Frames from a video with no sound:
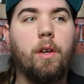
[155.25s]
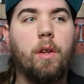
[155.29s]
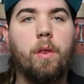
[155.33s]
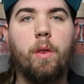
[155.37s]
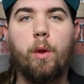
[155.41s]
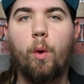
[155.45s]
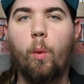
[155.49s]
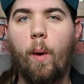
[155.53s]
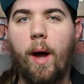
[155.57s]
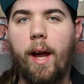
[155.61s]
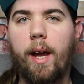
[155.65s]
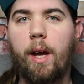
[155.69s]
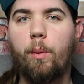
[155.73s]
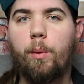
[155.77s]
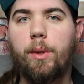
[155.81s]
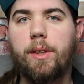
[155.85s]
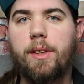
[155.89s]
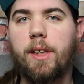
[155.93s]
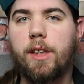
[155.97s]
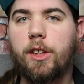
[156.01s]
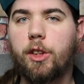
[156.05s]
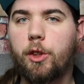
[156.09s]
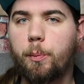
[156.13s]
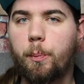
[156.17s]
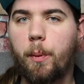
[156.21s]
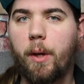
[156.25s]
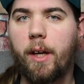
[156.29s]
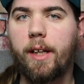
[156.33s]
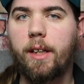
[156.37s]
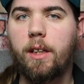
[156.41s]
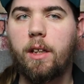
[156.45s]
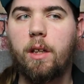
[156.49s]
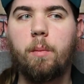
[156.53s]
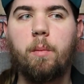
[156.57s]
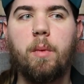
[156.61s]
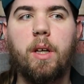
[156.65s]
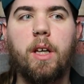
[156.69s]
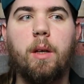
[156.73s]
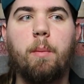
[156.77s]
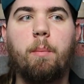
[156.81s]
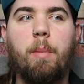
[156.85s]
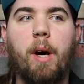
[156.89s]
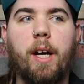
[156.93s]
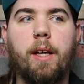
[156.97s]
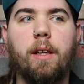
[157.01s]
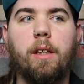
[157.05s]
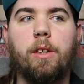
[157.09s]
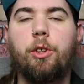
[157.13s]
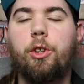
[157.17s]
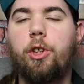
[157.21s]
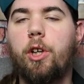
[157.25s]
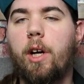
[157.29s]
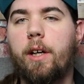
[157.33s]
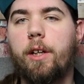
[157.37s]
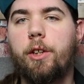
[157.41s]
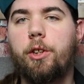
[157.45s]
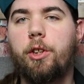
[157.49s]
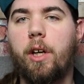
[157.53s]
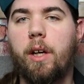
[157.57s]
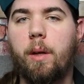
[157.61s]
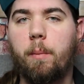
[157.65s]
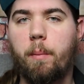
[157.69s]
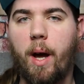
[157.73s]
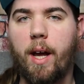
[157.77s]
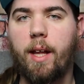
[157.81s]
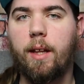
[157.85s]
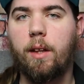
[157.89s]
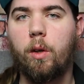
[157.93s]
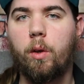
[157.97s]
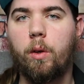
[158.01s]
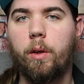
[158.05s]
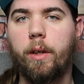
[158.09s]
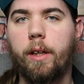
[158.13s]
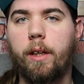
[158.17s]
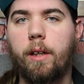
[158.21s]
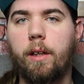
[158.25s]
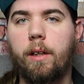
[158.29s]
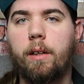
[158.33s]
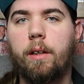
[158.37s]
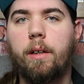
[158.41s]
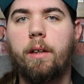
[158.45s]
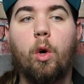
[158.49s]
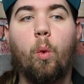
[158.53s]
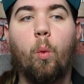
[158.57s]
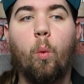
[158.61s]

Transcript: The way it was explained to me by the judge and my lawyer,